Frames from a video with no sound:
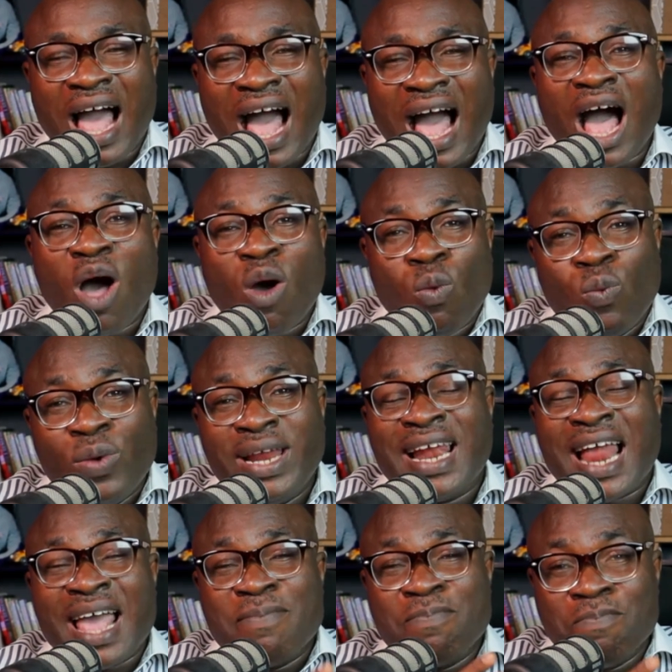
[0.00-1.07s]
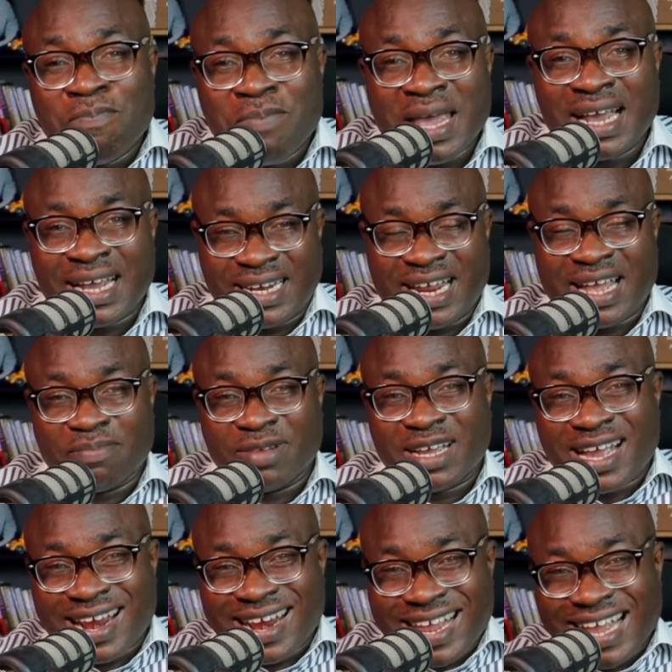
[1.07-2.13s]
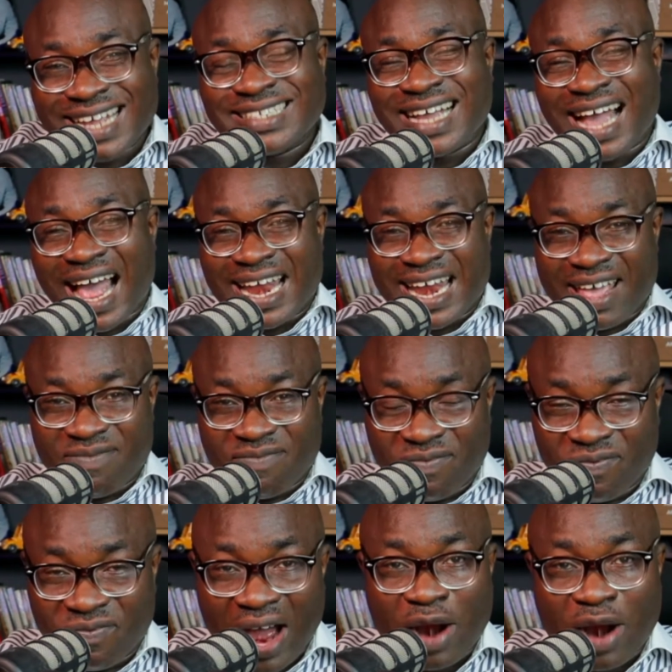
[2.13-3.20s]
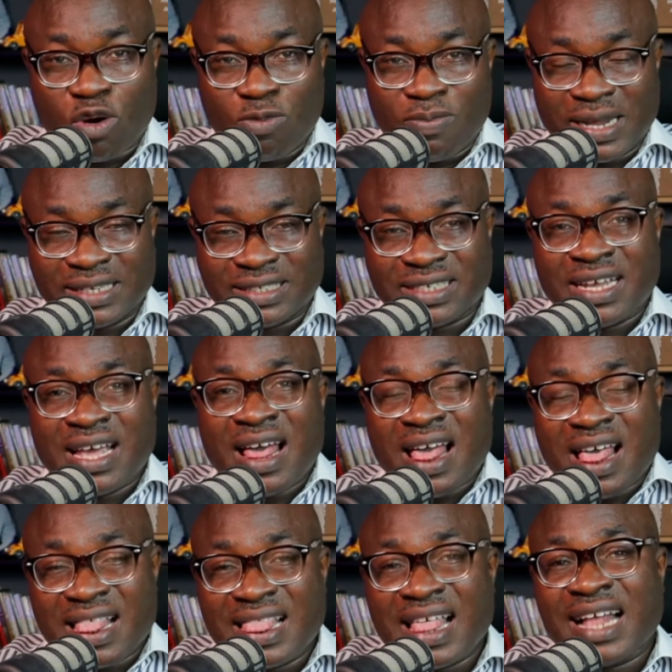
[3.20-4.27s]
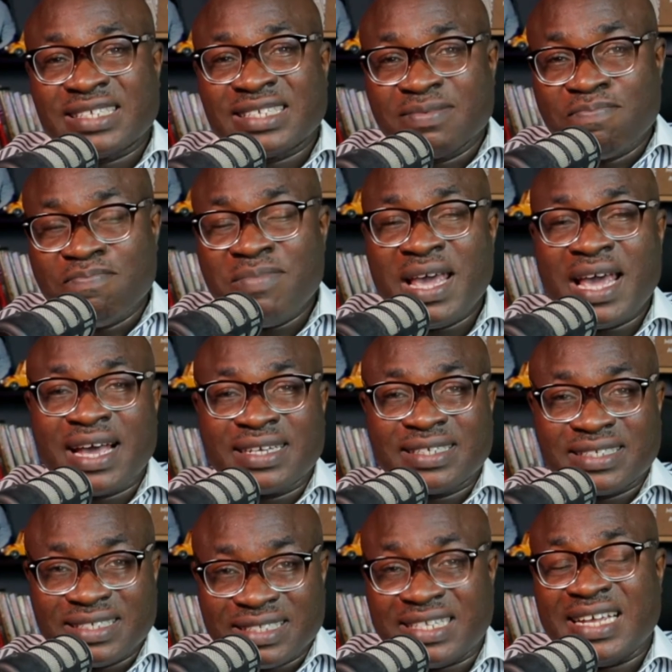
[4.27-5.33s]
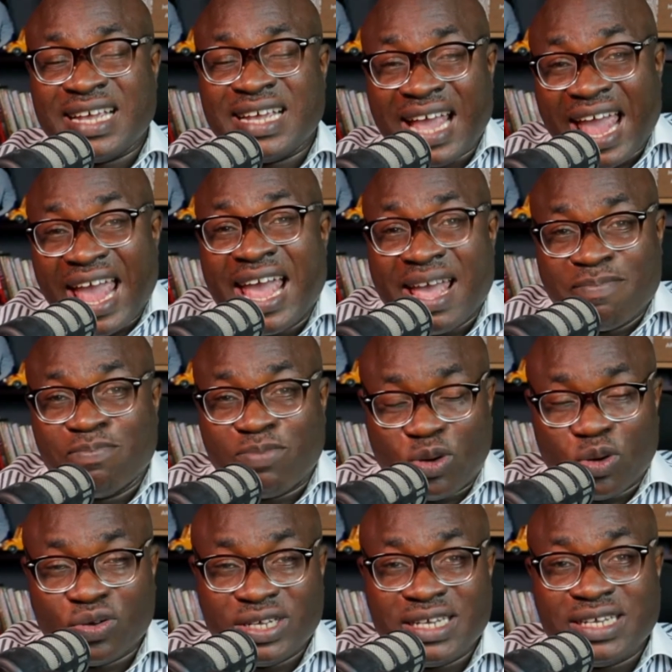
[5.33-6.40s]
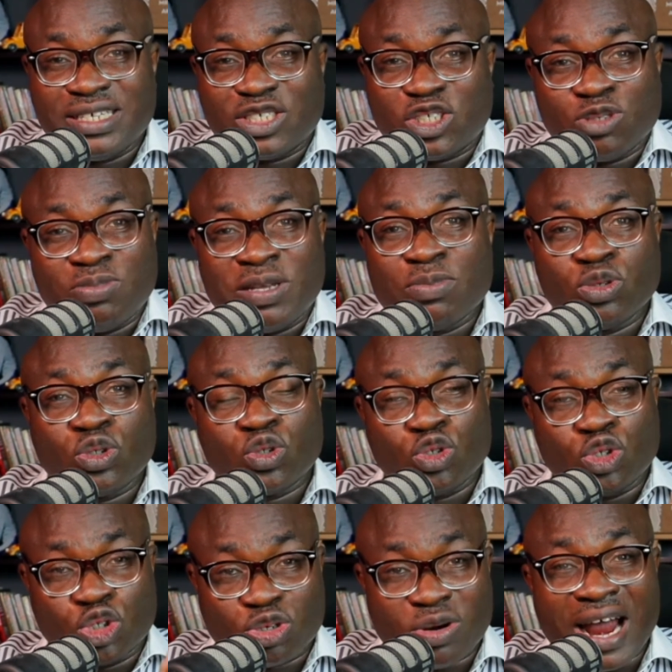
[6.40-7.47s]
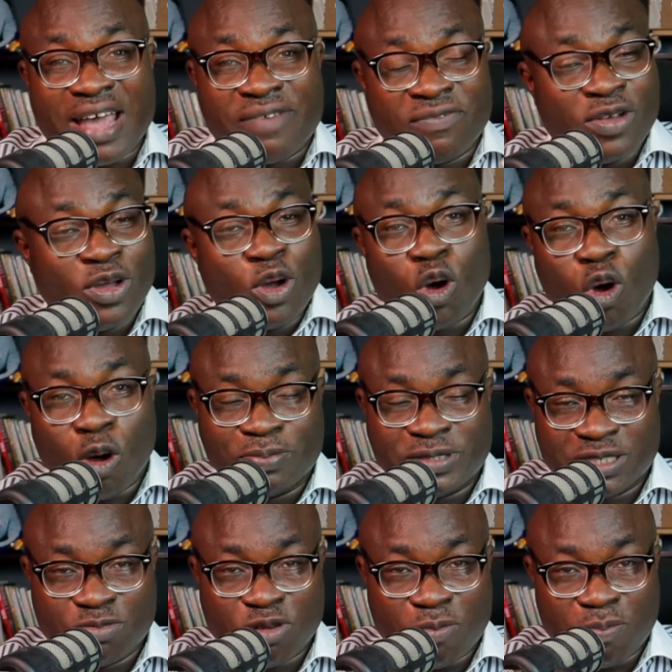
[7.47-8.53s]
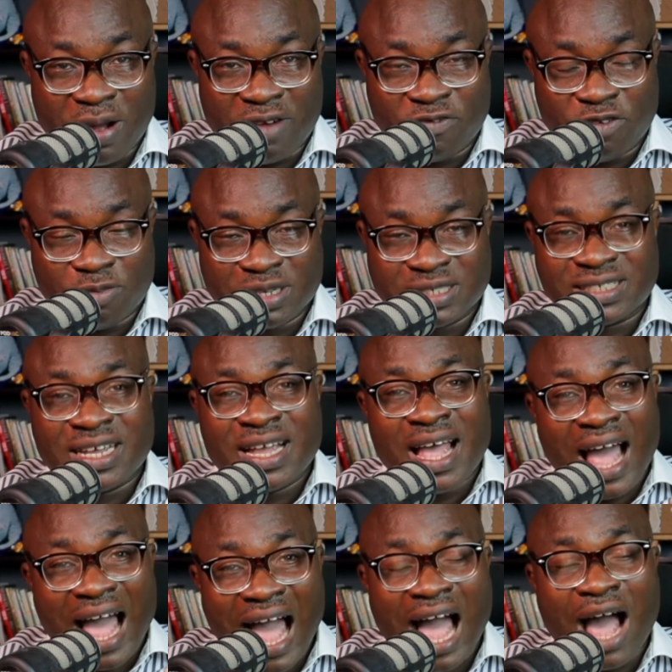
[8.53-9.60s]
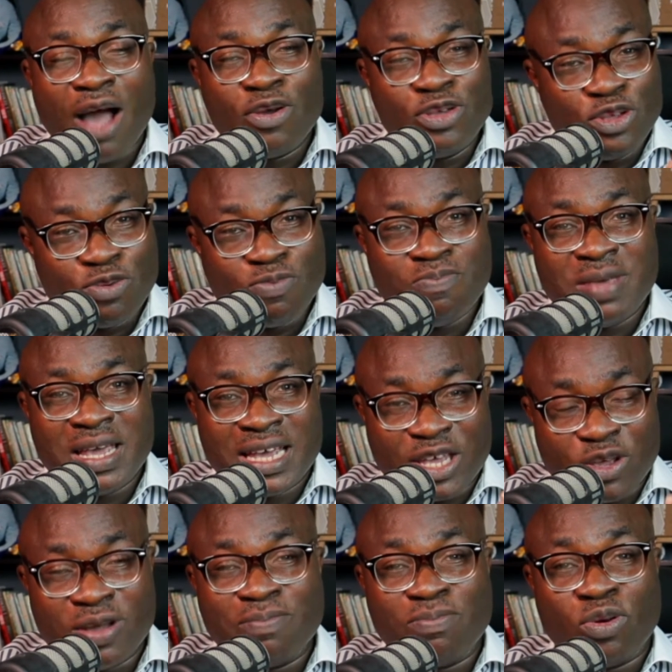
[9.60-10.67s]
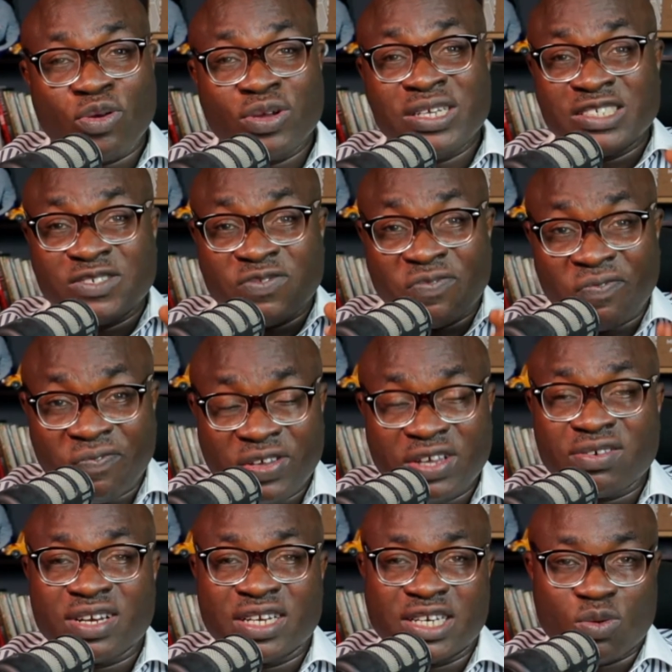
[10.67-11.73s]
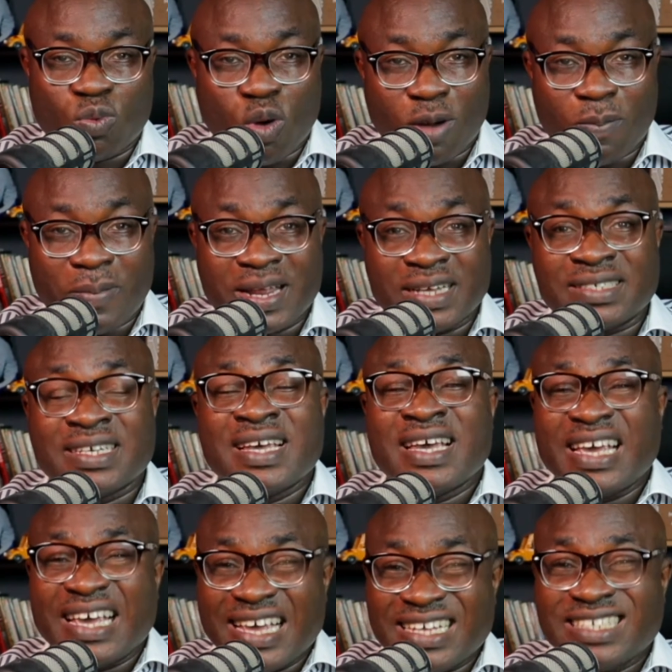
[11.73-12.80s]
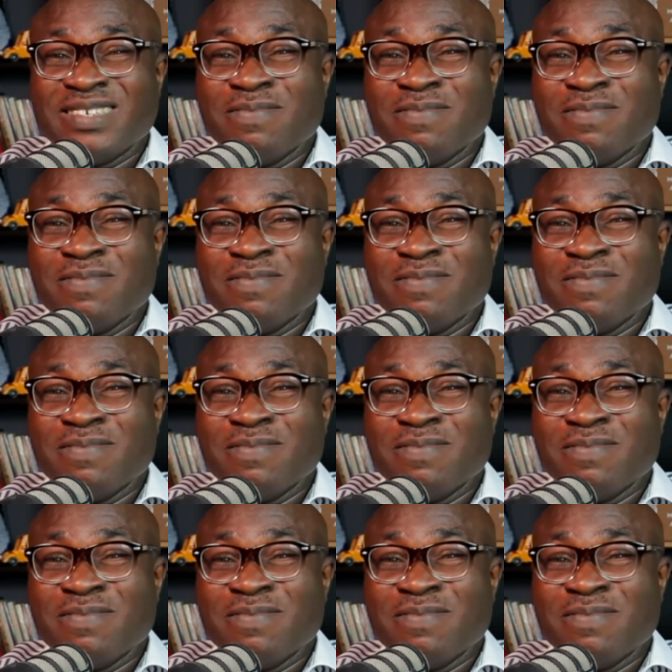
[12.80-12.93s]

How will I make them create an environment that makes the employees to be able to drive optimum performance? How you make your employees feel in the workplace is